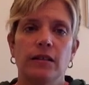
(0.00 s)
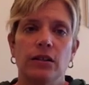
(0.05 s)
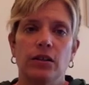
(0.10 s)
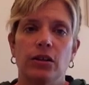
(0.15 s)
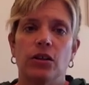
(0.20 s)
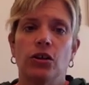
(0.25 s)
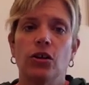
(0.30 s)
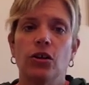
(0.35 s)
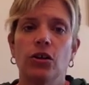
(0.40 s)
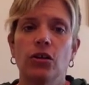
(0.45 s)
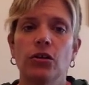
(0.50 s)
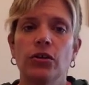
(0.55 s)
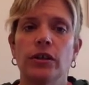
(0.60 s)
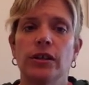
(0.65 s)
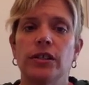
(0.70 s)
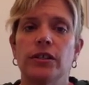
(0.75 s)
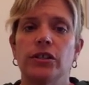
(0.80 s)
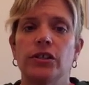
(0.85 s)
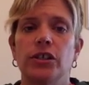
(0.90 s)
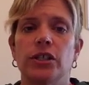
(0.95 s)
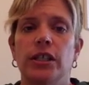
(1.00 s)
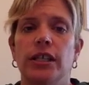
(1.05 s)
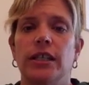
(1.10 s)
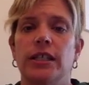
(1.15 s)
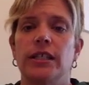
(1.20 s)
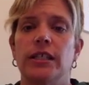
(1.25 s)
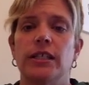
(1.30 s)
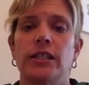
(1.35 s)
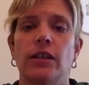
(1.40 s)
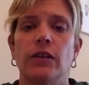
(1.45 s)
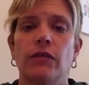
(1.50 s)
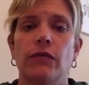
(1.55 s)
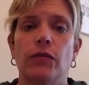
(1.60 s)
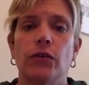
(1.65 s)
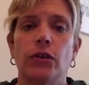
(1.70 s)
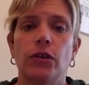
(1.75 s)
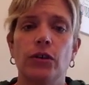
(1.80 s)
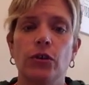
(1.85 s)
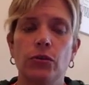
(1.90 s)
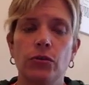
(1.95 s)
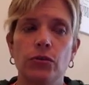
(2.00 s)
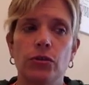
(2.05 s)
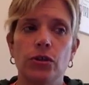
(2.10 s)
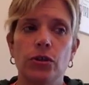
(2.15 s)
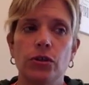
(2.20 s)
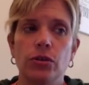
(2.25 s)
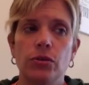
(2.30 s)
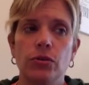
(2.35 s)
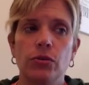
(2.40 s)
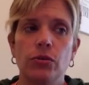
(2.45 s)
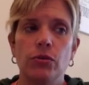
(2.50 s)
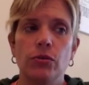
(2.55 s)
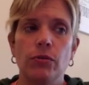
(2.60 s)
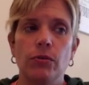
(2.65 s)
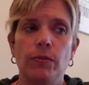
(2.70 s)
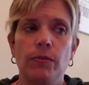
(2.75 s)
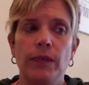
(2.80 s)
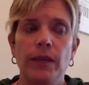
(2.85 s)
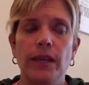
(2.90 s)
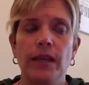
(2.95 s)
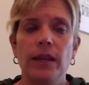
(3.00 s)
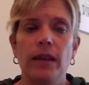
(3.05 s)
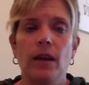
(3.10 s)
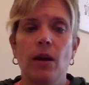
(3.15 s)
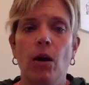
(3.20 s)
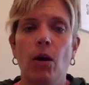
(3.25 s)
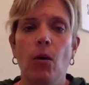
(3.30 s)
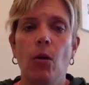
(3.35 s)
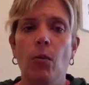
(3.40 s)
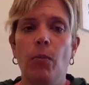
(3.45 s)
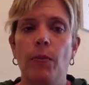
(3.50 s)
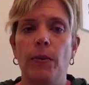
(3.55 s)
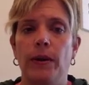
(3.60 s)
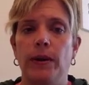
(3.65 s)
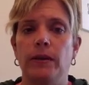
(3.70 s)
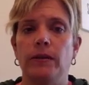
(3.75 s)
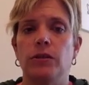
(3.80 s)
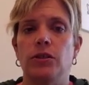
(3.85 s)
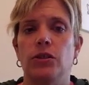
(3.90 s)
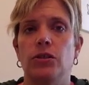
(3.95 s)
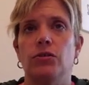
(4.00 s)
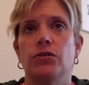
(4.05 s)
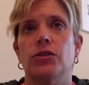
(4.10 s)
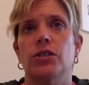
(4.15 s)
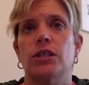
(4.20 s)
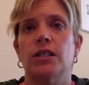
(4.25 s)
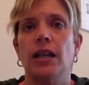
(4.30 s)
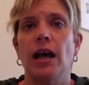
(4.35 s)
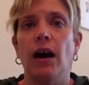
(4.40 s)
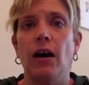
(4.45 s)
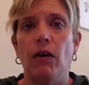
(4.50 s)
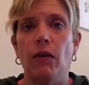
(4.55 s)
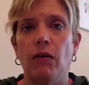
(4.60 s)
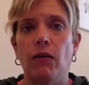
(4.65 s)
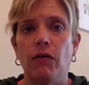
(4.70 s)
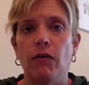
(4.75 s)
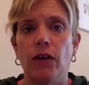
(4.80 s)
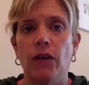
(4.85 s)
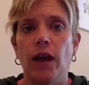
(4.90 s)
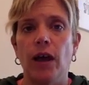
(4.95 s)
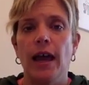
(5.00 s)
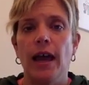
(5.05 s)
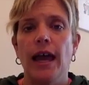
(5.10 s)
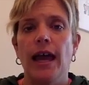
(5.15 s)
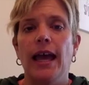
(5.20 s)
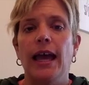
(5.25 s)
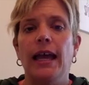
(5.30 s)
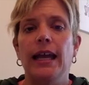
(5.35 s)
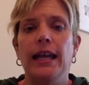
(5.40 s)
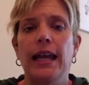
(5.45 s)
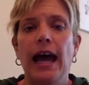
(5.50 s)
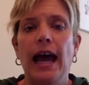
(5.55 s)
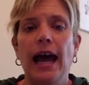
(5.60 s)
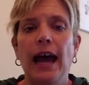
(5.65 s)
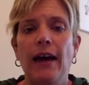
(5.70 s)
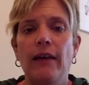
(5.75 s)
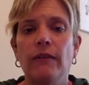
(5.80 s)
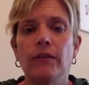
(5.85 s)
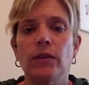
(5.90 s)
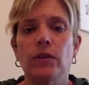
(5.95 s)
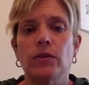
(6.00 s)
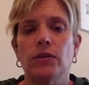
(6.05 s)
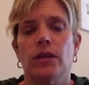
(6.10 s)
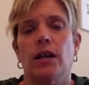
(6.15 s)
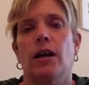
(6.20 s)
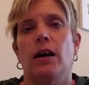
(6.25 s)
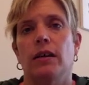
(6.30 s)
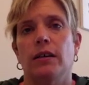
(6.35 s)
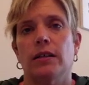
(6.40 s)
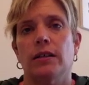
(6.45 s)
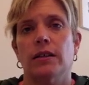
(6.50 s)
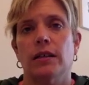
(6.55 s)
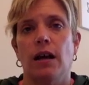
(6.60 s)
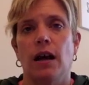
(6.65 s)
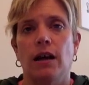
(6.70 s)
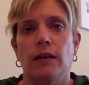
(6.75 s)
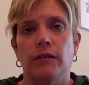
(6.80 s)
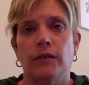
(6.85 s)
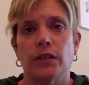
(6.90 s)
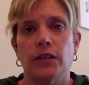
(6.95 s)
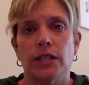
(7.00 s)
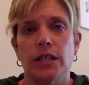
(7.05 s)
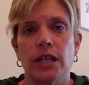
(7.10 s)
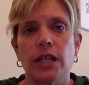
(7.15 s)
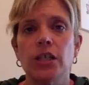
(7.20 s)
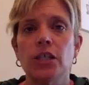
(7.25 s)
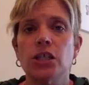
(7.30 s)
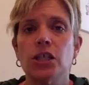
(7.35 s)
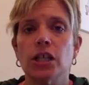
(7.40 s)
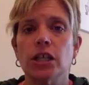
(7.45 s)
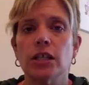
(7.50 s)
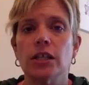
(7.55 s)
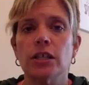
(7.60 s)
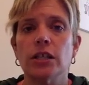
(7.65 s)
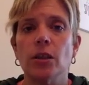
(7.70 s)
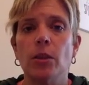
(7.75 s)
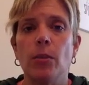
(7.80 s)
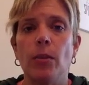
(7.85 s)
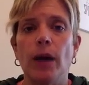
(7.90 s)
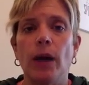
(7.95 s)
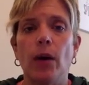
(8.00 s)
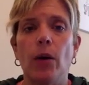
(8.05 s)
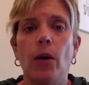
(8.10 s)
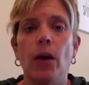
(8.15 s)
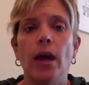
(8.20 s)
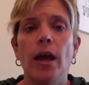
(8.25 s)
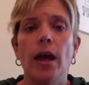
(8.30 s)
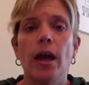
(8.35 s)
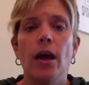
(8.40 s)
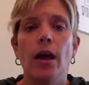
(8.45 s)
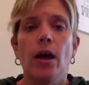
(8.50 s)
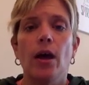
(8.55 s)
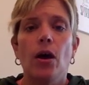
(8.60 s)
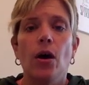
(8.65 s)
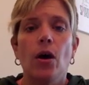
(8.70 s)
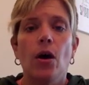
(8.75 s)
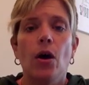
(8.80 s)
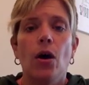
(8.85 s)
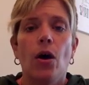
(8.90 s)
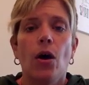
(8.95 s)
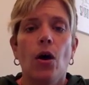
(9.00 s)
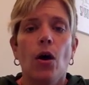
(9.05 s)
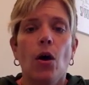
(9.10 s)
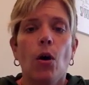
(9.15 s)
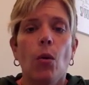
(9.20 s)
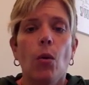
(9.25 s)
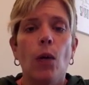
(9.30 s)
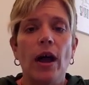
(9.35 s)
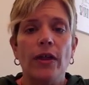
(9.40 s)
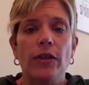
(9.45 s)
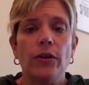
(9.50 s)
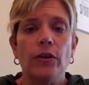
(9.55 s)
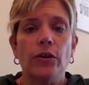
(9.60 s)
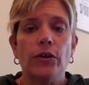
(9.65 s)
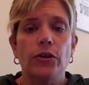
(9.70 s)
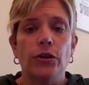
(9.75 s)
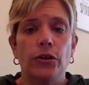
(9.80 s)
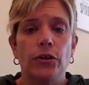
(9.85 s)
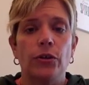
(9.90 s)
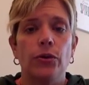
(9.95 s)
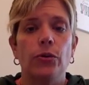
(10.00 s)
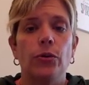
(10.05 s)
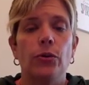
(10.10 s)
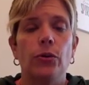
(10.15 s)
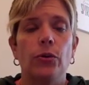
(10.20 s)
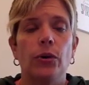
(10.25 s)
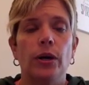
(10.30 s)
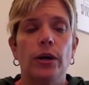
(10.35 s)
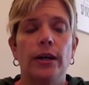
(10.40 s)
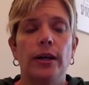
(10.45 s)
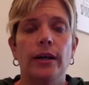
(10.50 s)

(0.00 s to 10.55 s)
to encourage is for you to be open to yourself and have those honest conversations about whether you